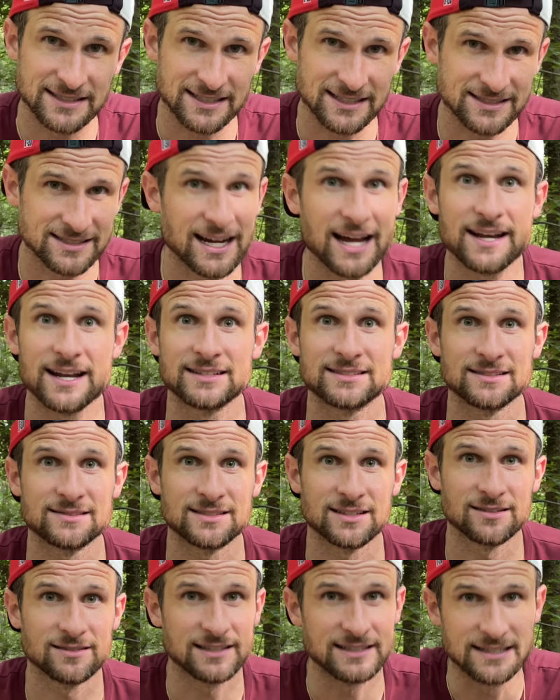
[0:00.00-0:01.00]
that it's not
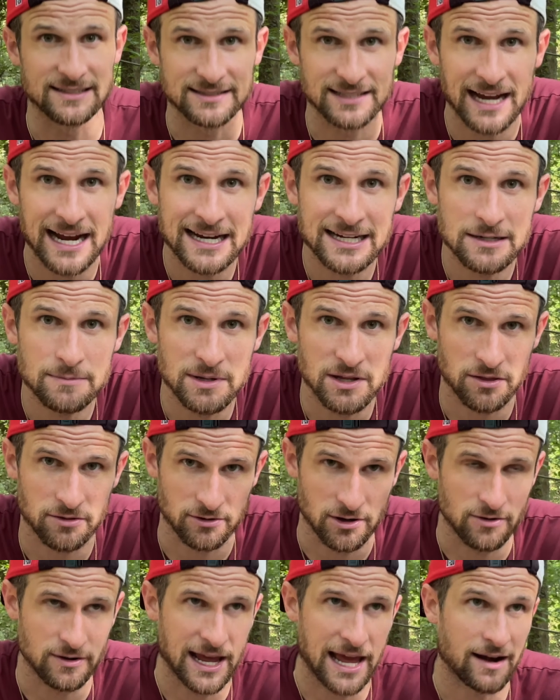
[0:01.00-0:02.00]
necessarily designed to be
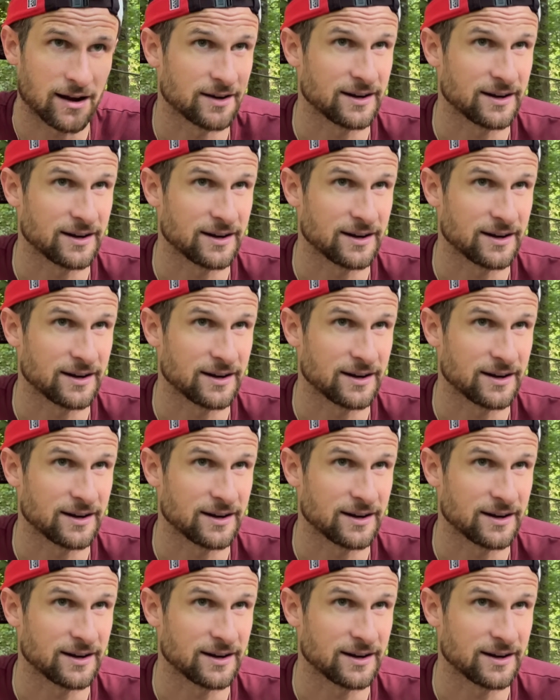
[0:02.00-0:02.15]
thrown at,